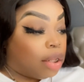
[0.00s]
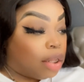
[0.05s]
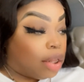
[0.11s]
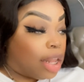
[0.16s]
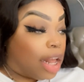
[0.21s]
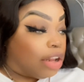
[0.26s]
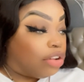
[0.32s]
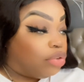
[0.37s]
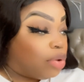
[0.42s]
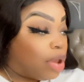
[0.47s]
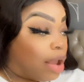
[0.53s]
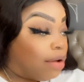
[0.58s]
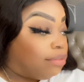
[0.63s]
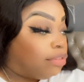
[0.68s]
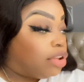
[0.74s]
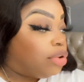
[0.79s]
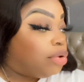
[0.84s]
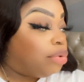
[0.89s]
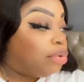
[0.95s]
that you have
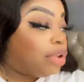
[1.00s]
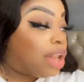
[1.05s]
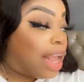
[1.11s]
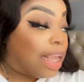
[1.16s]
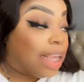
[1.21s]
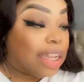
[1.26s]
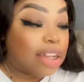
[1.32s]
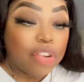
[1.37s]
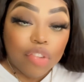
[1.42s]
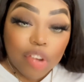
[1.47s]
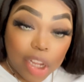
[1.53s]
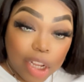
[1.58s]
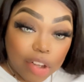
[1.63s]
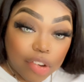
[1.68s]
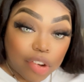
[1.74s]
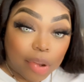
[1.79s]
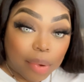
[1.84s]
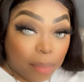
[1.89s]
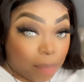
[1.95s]
to do that can
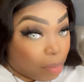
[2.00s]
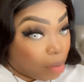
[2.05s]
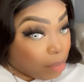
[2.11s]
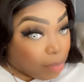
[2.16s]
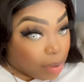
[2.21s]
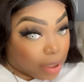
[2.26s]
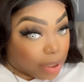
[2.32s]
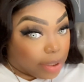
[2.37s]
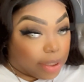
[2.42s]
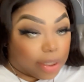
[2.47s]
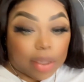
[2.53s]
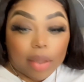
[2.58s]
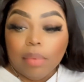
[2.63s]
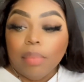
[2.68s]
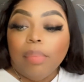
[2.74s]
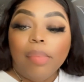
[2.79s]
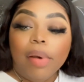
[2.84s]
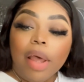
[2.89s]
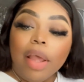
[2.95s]
change it permanently.
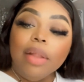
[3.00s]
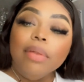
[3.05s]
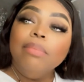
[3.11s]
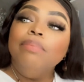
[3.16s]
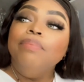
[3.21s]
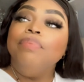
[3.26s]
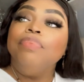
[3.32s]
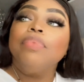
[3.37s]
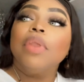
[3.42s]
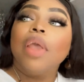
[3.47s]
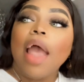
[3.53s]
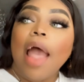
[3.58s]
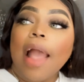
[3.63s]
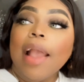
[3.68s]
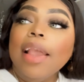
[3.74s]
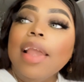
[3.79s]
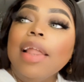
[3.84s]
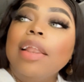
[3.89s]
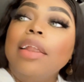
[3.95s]
But I
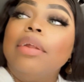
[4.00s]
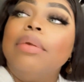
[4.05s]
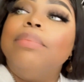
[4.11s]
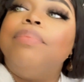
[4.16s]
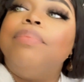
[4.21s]
get it.